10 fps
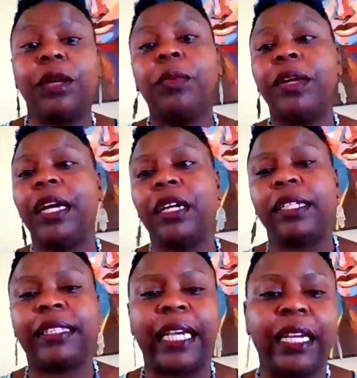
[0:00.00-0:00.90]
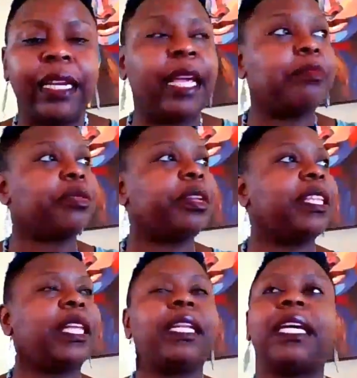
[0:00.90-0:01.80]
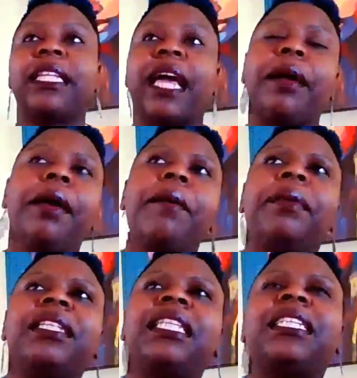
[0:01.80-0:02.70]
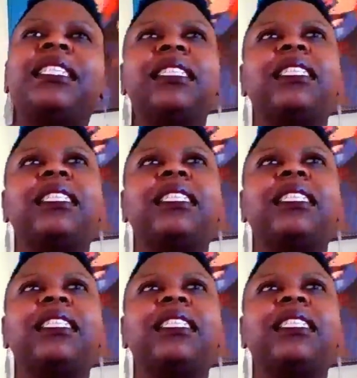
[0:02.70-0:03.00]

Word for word: so we're not going to say any names or anything like that. But this